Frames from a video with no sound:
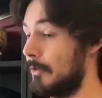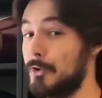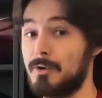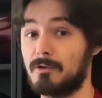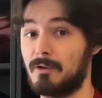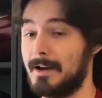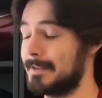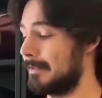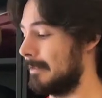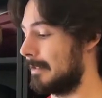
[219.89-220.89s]
New
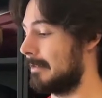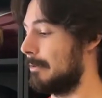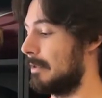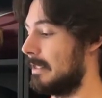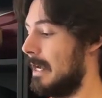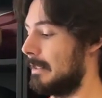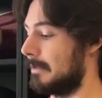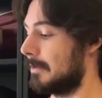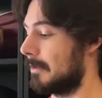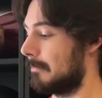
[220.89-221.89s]
Horizon, let's see what that
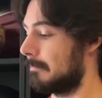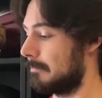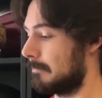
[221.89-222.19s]
is.